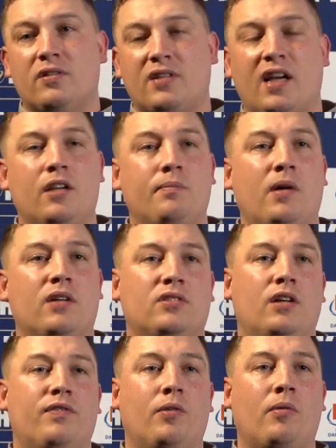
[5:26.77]
tighten
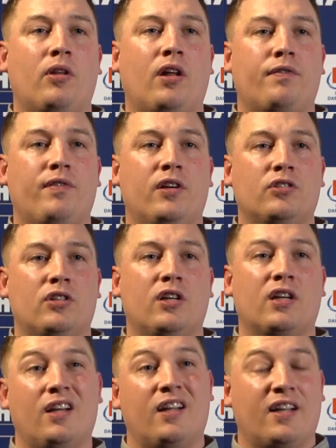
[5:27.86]
myself up on that finishing
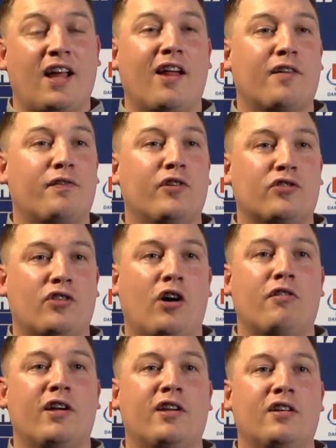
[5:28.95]
and get that first
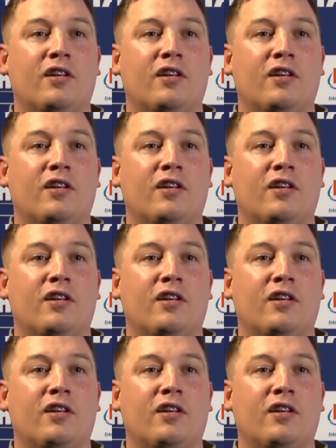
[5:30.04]
dart right.